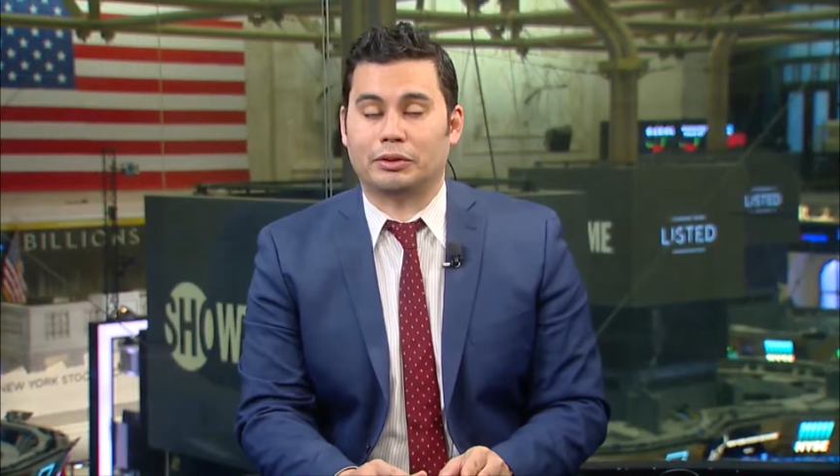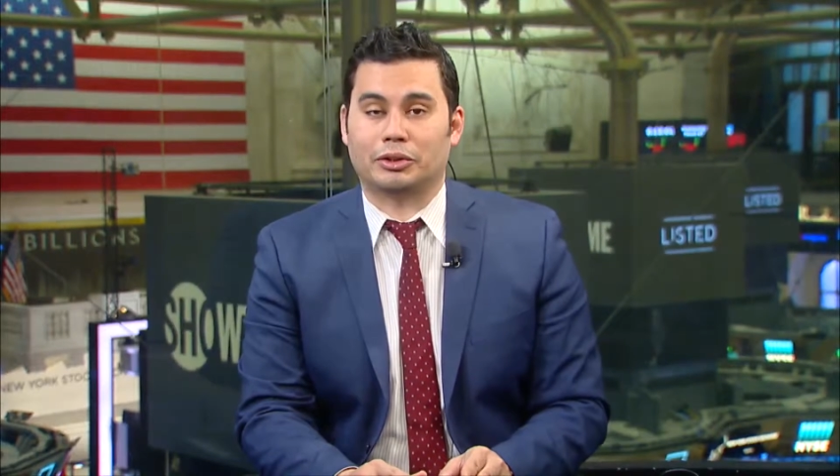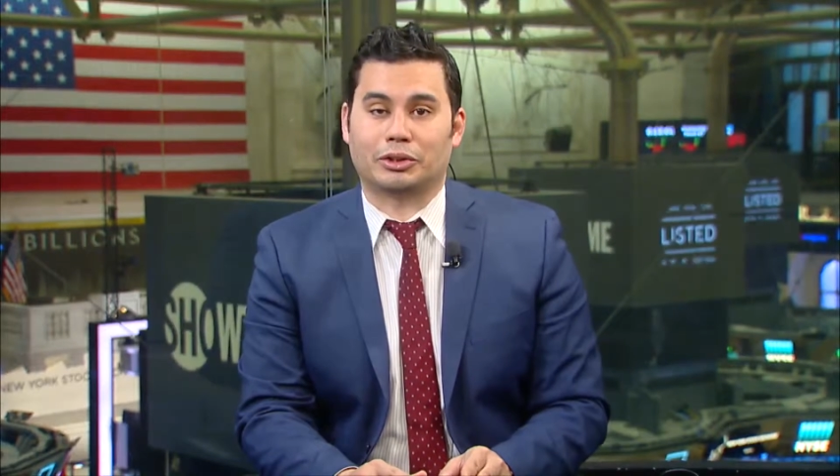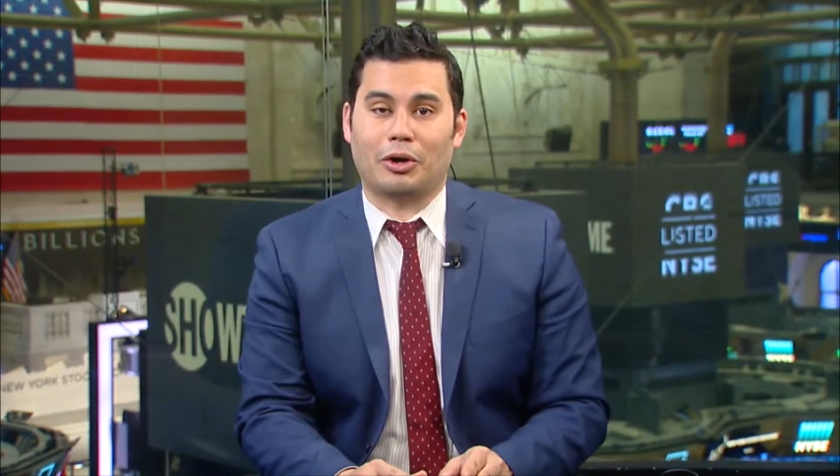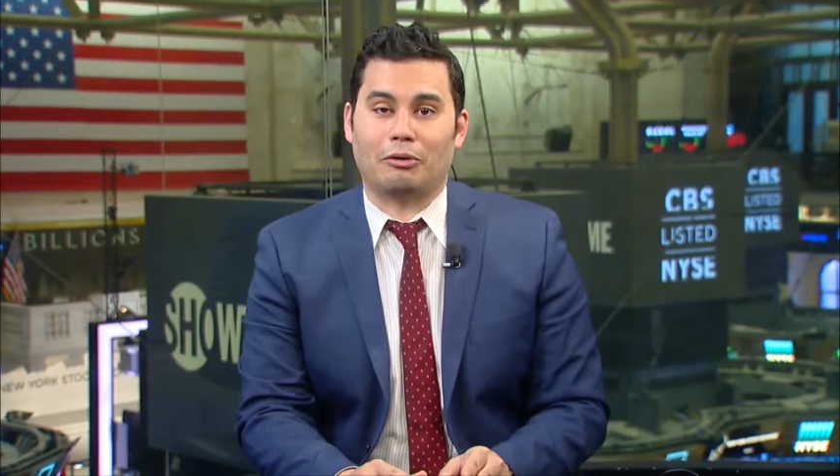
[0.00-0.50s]

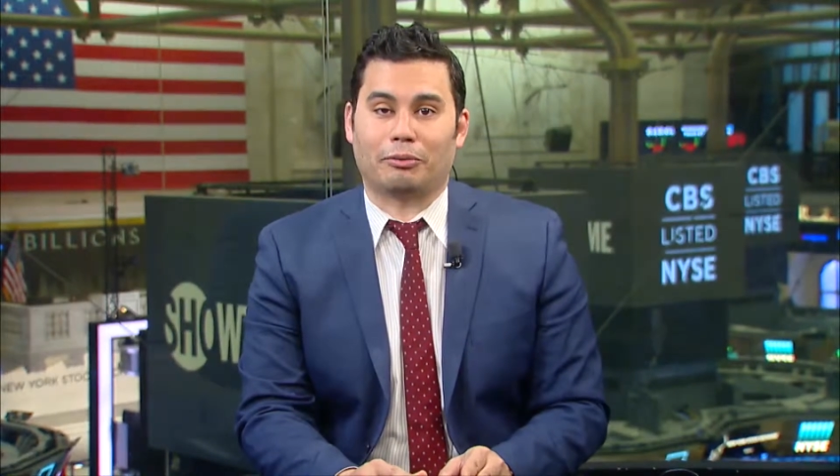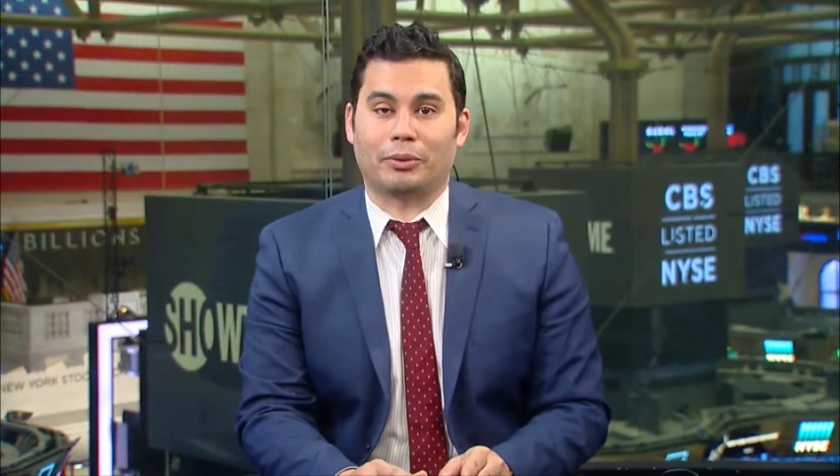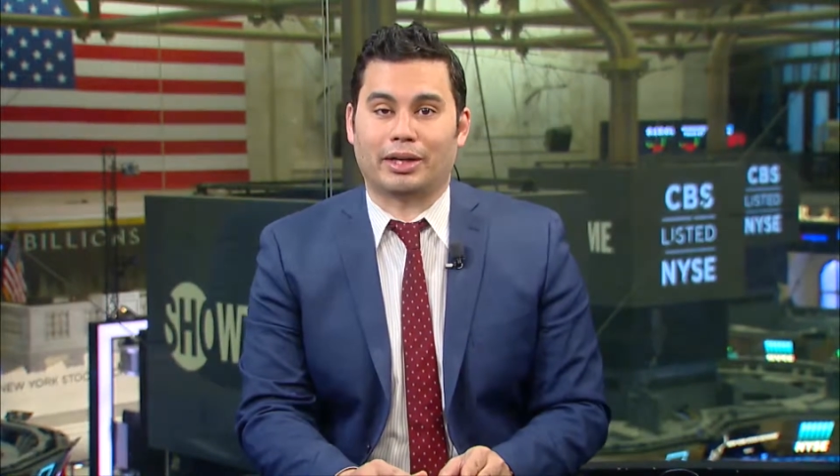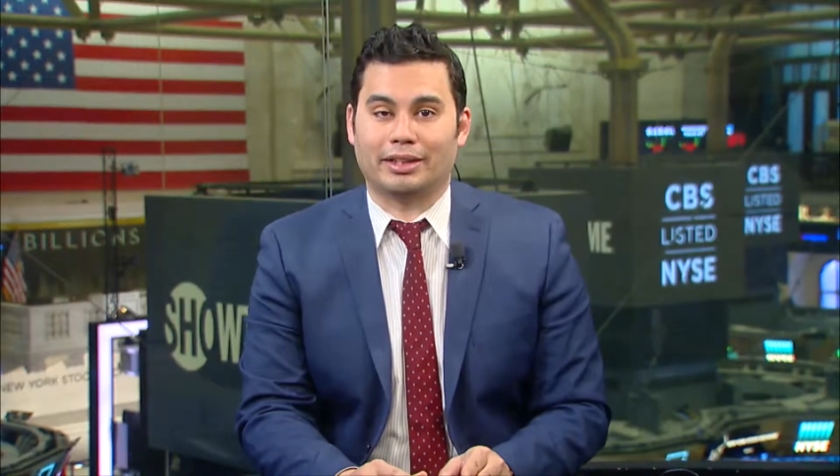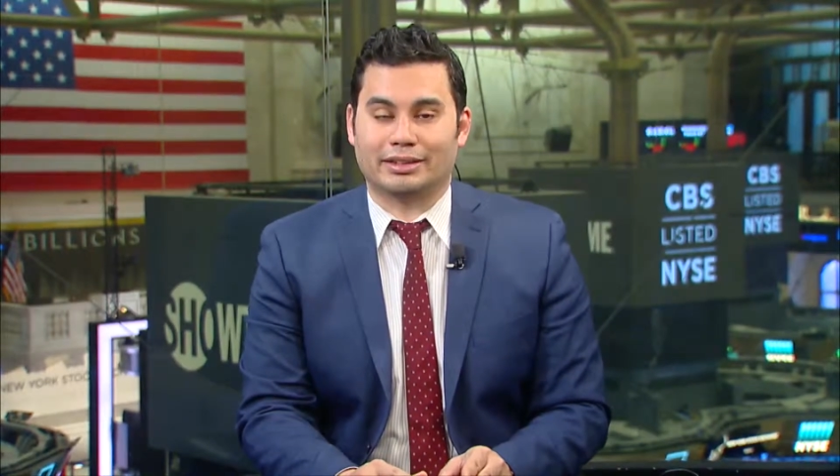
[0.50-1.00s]
futures call
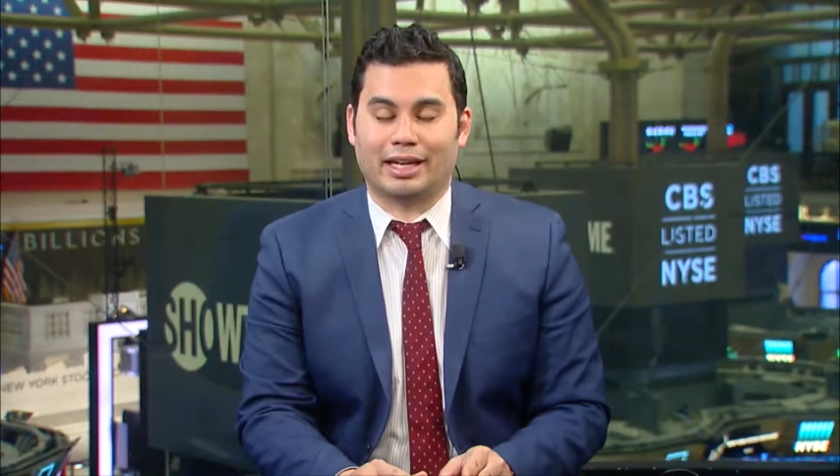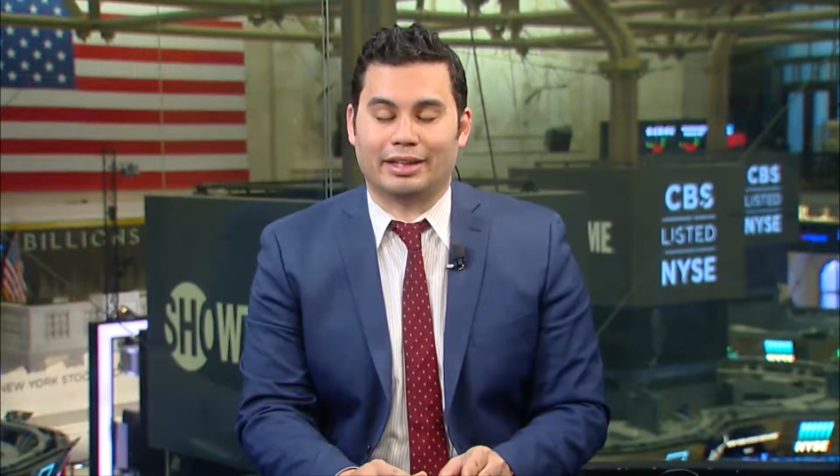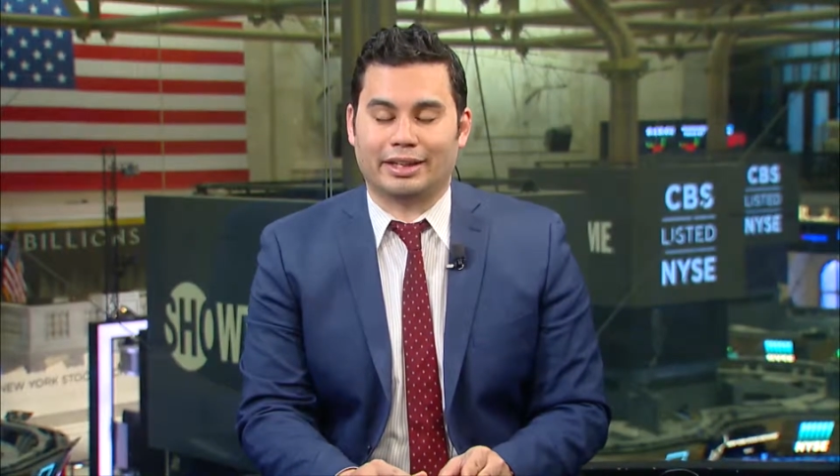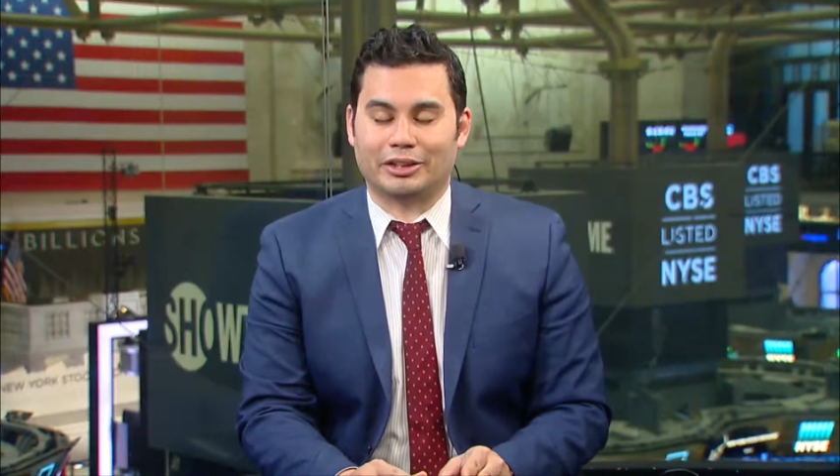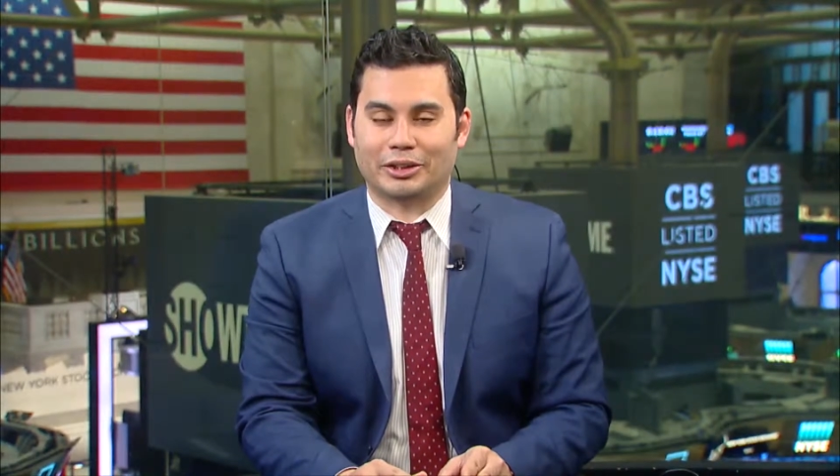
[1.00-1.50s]
for a
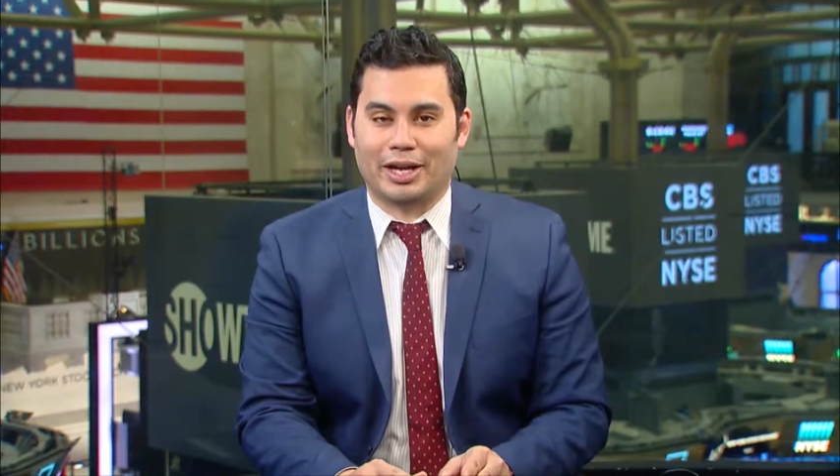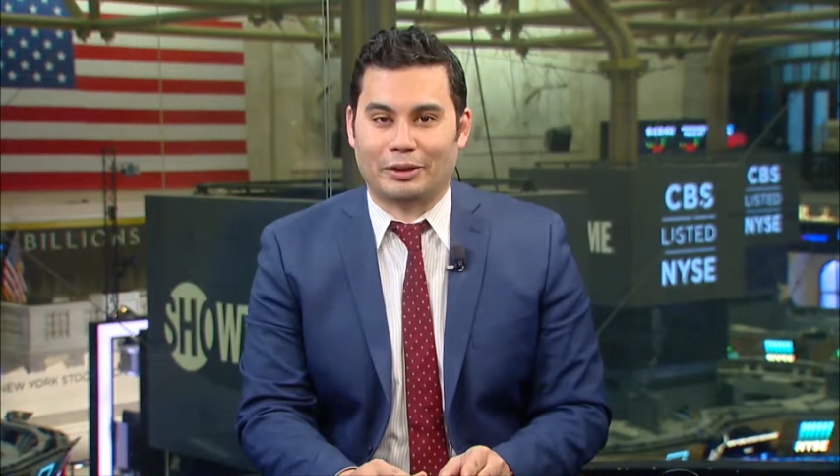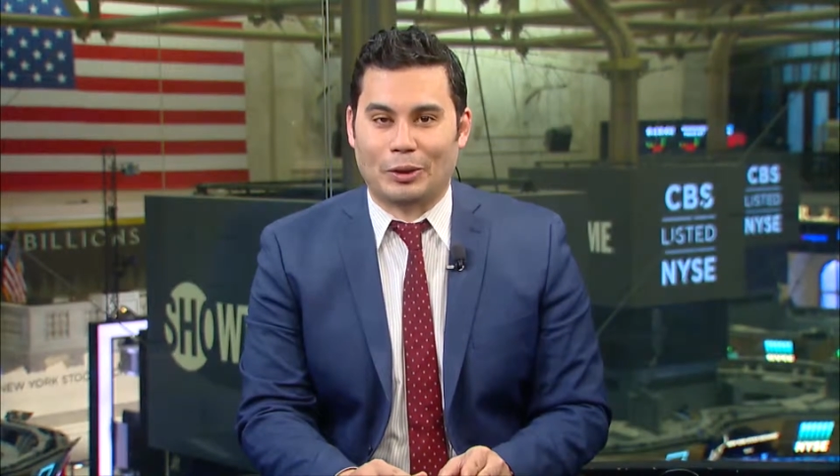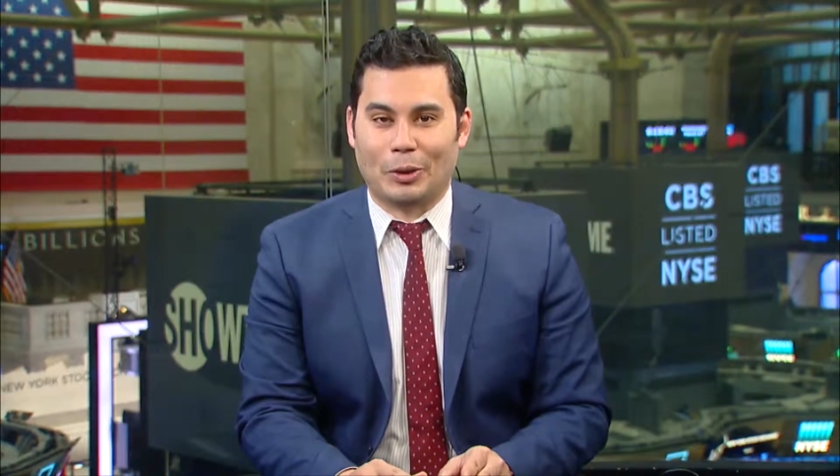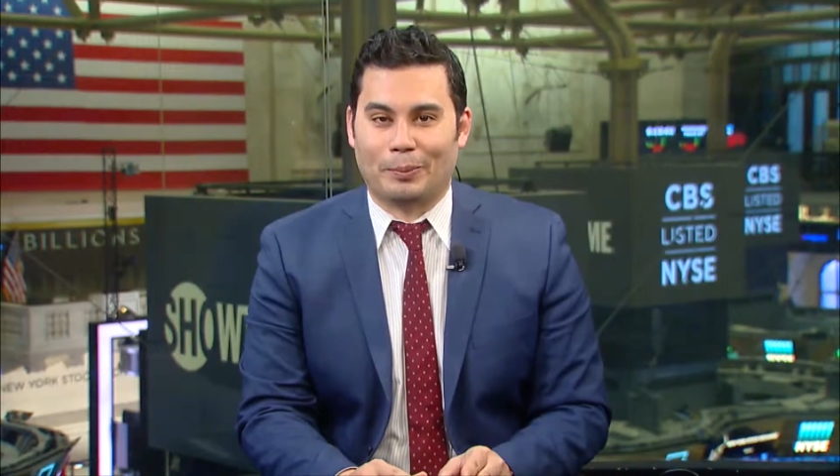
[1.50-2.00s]
consolidation
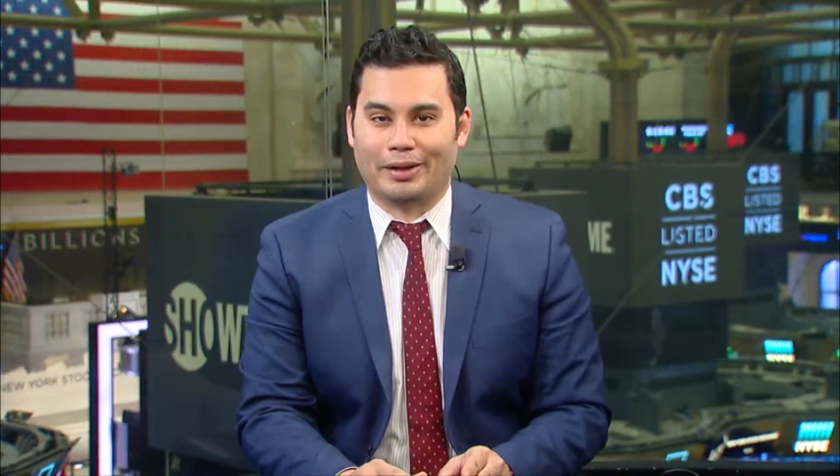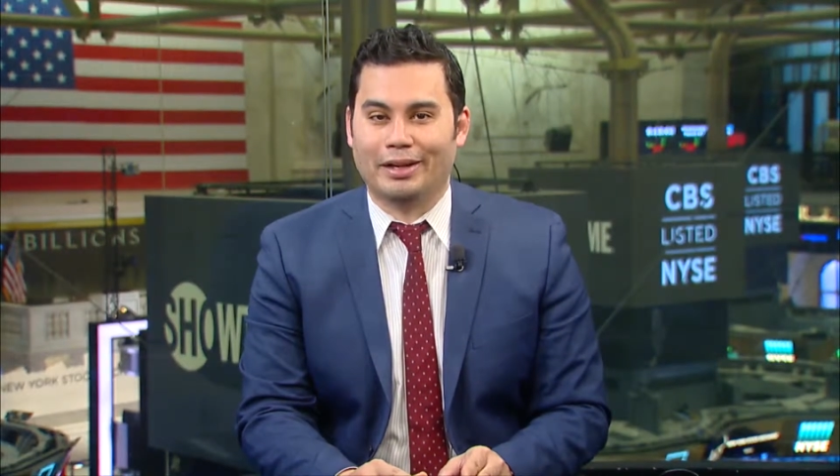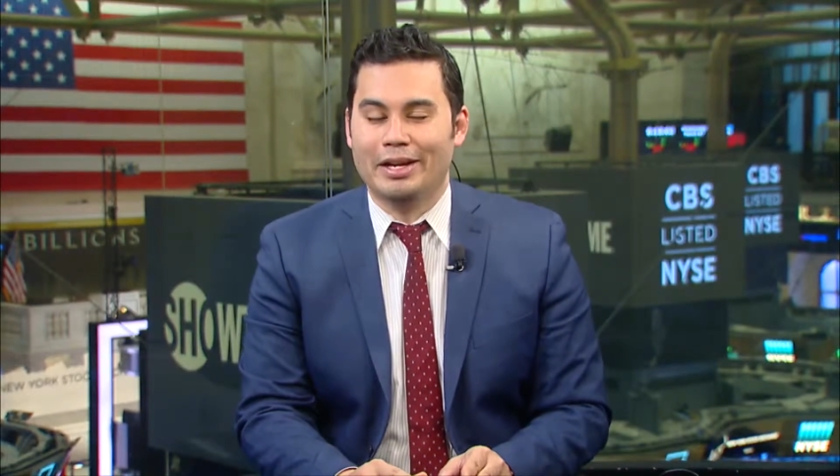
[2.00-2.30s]
at the open.